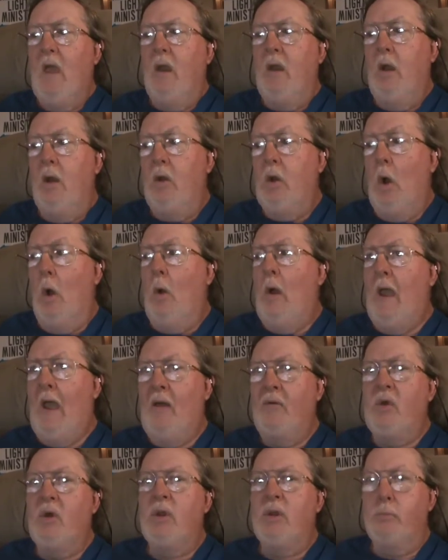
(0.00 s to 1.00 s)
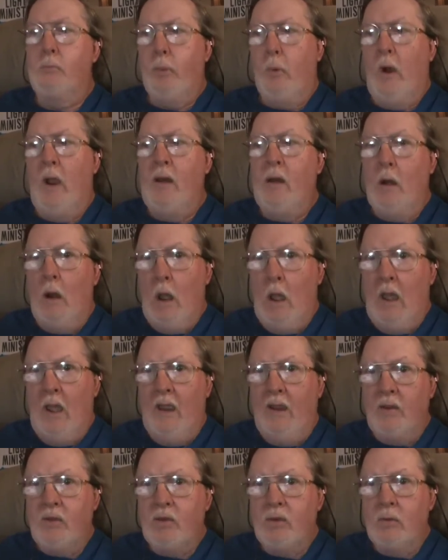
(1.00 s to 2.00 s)
you don't have to spread
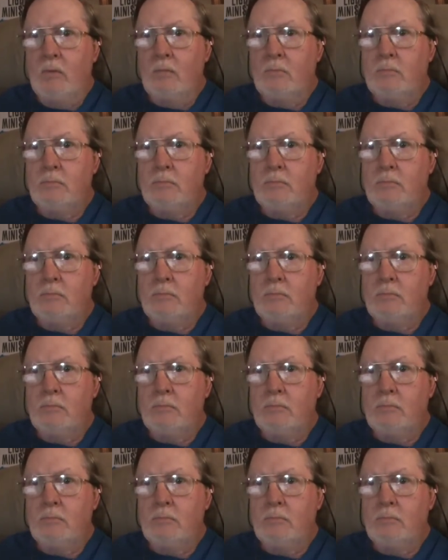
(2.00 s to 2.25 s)
lies.